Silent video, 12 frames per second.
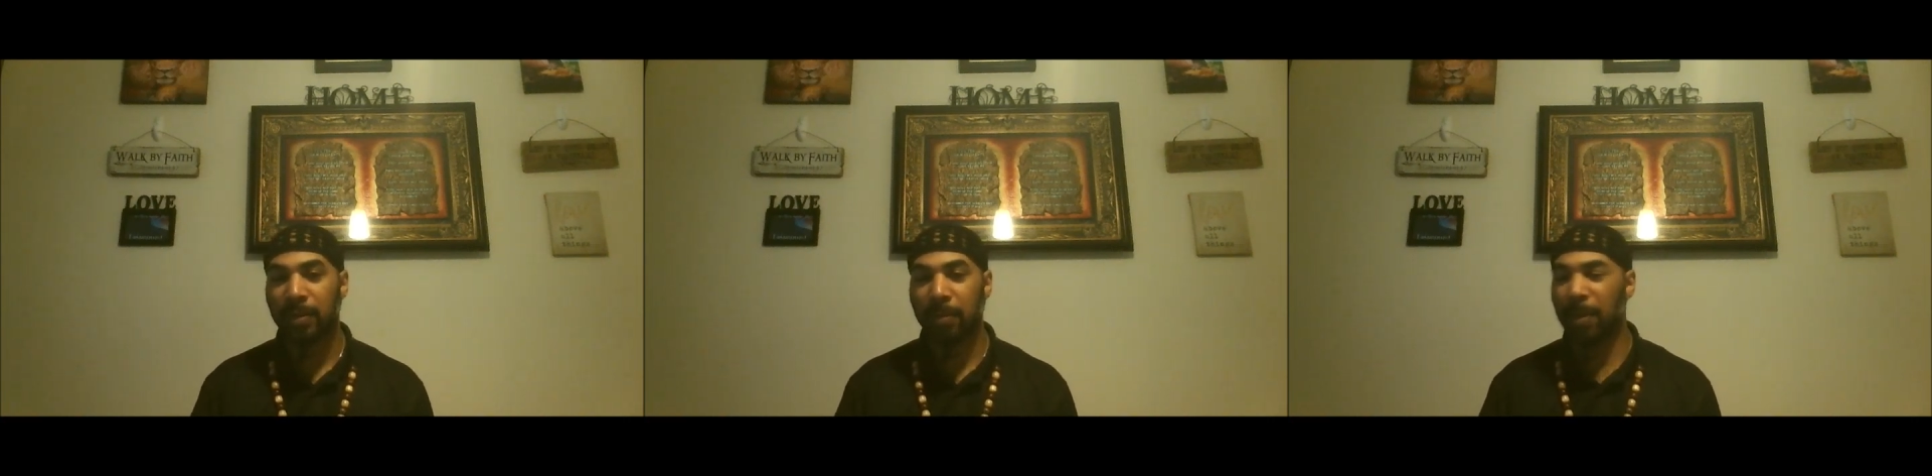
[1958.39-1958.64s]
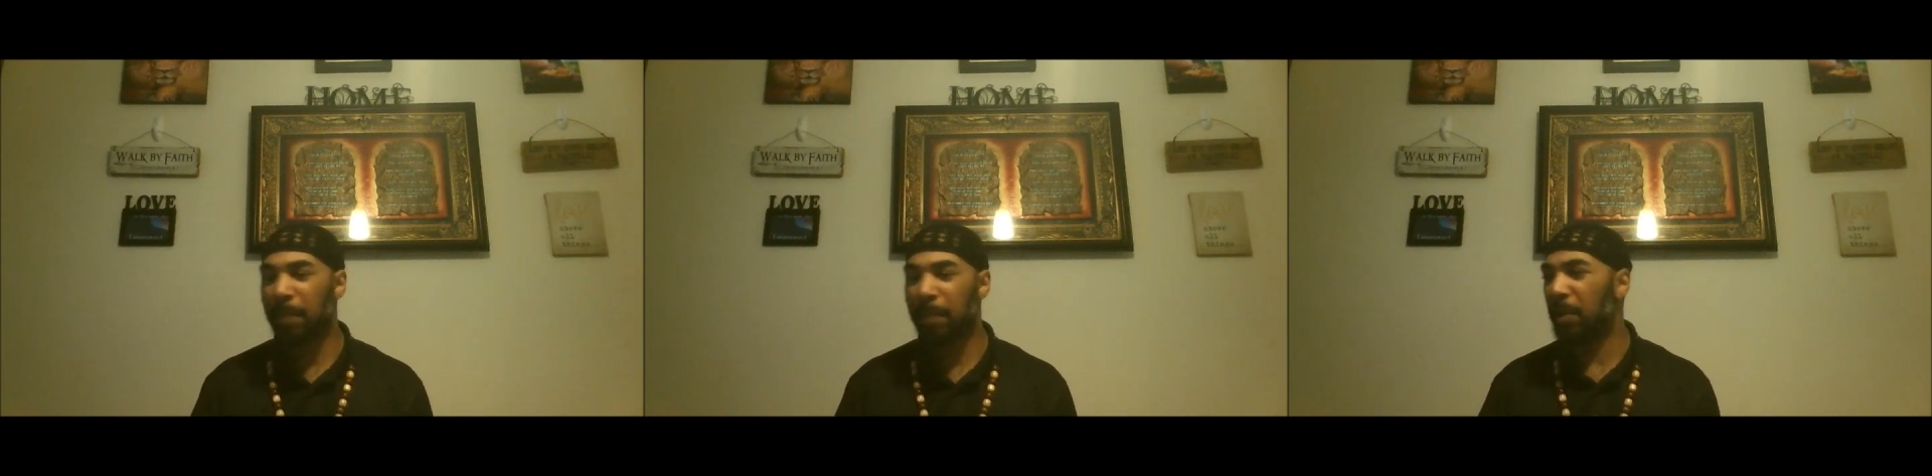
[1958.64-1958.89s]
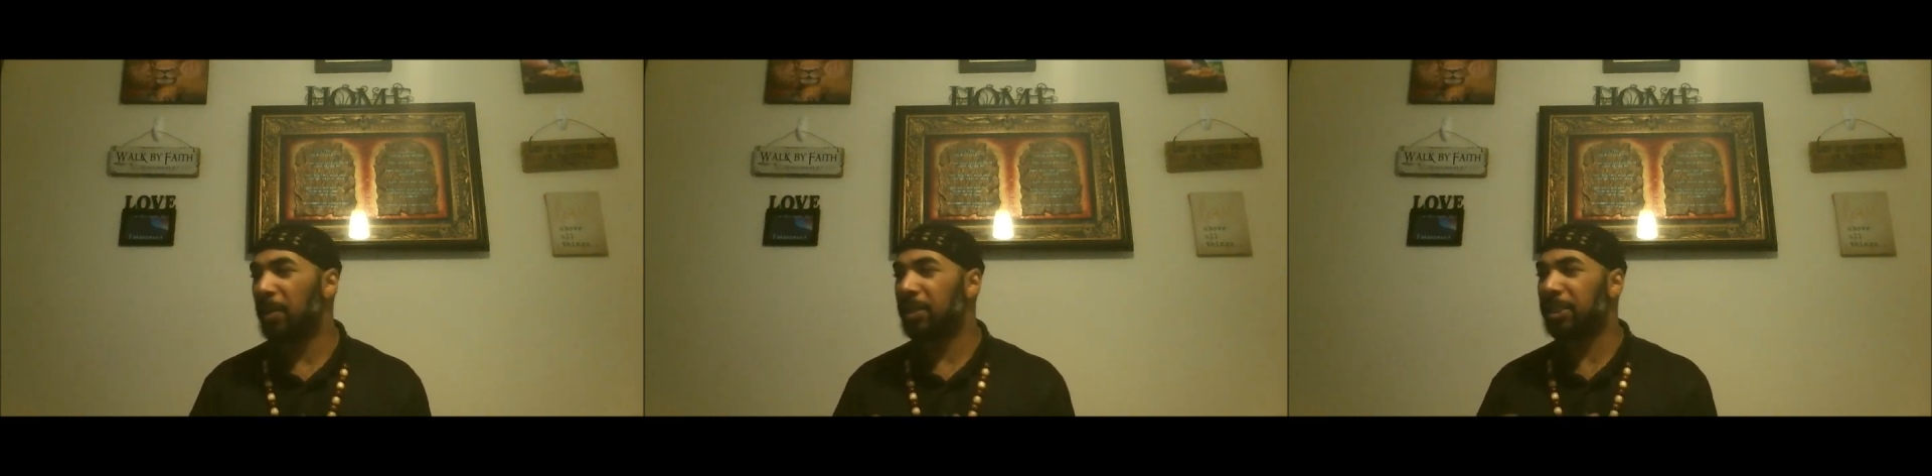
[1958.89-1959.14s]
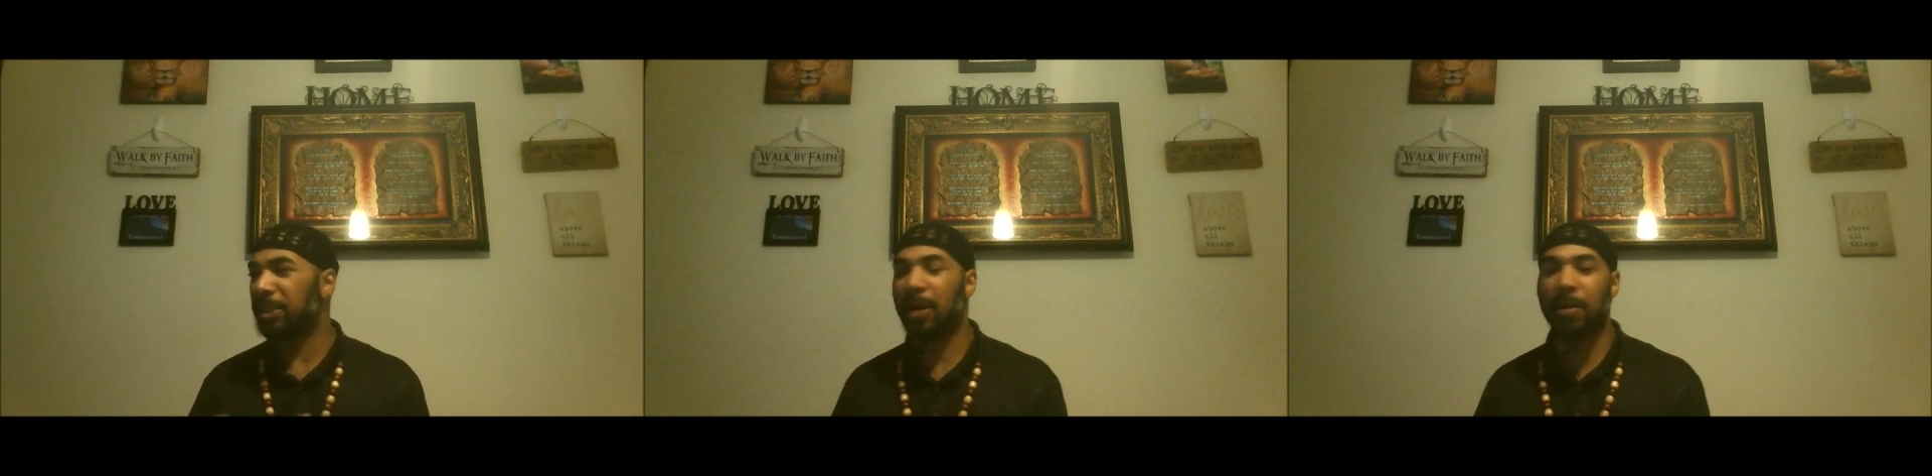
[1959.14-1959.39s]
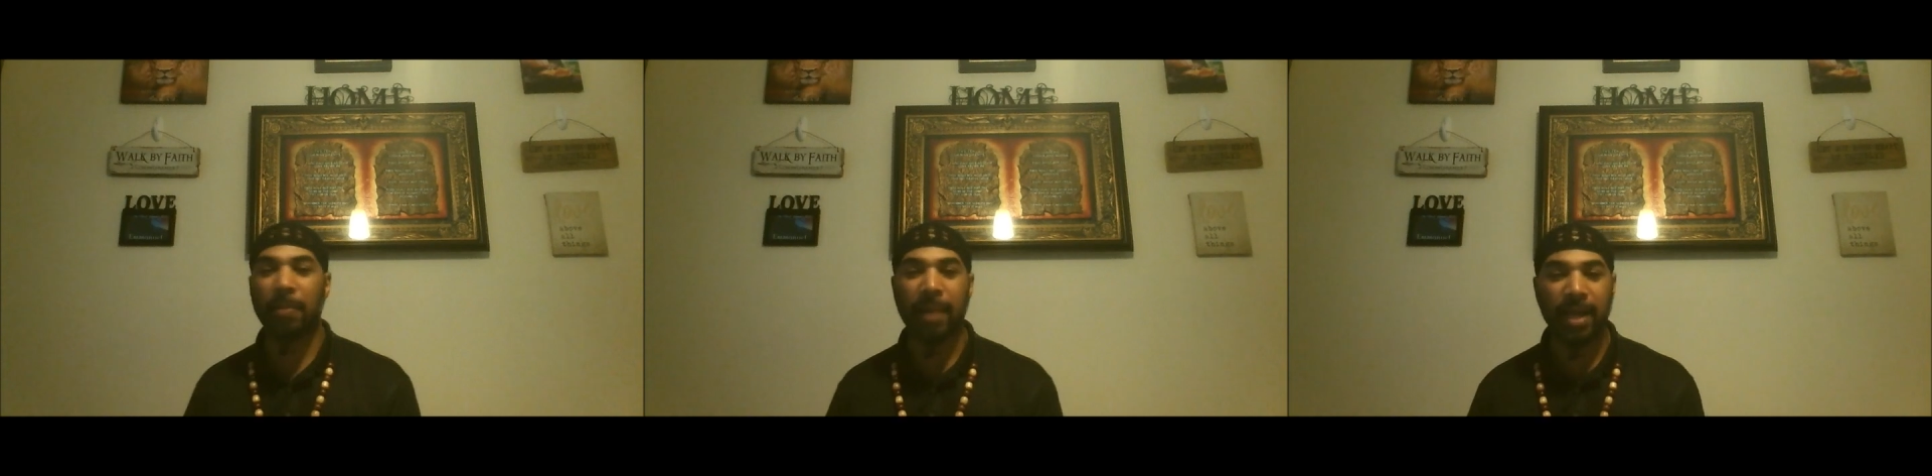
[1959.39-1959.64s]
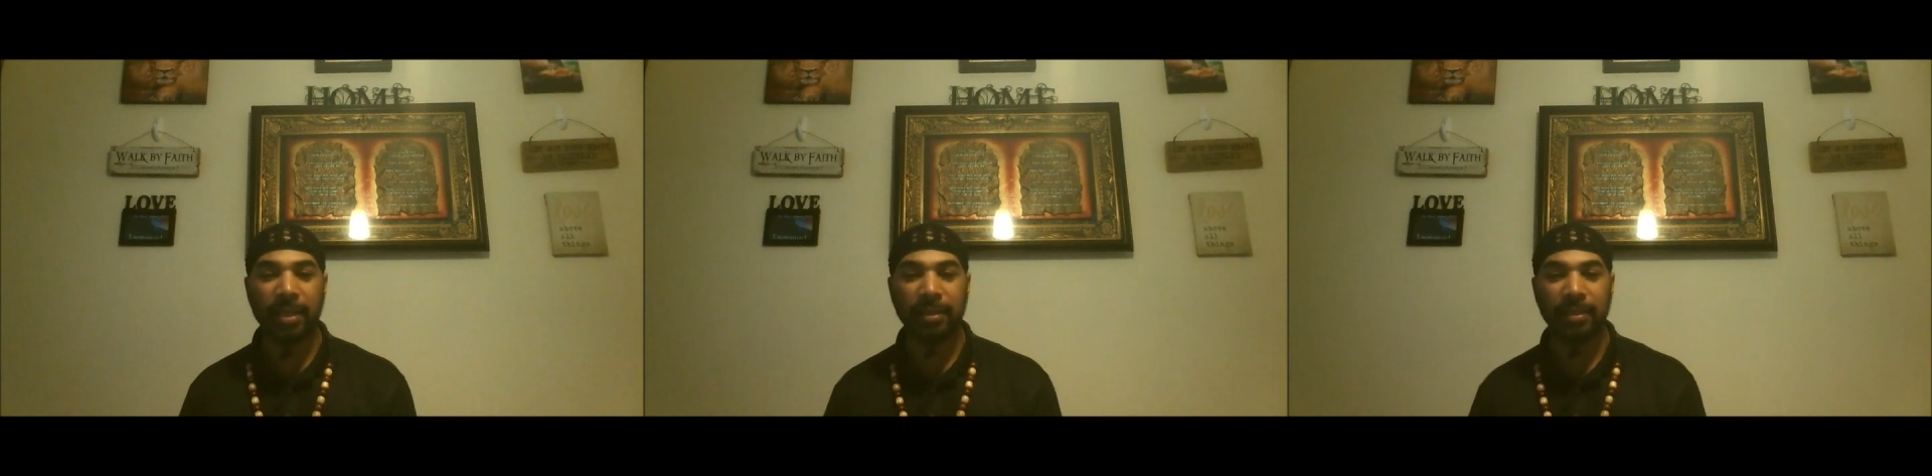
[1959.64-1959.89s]
Remember
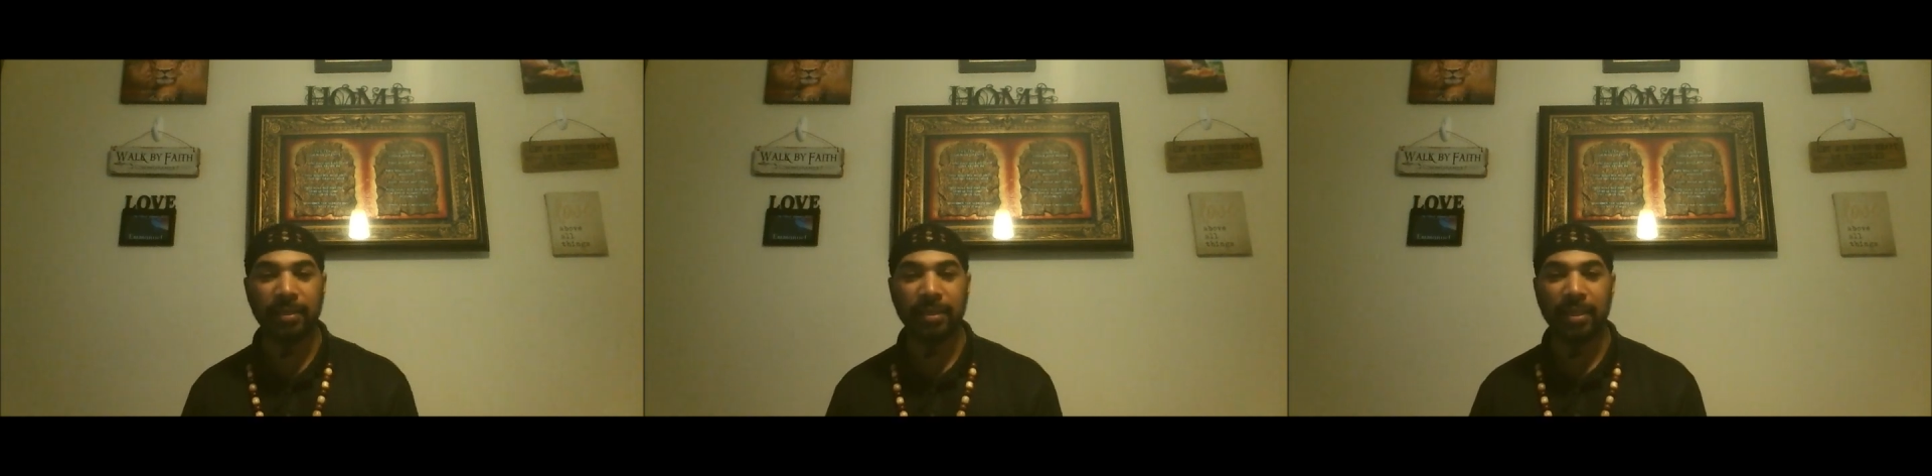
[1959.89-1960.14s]
Jeremiah?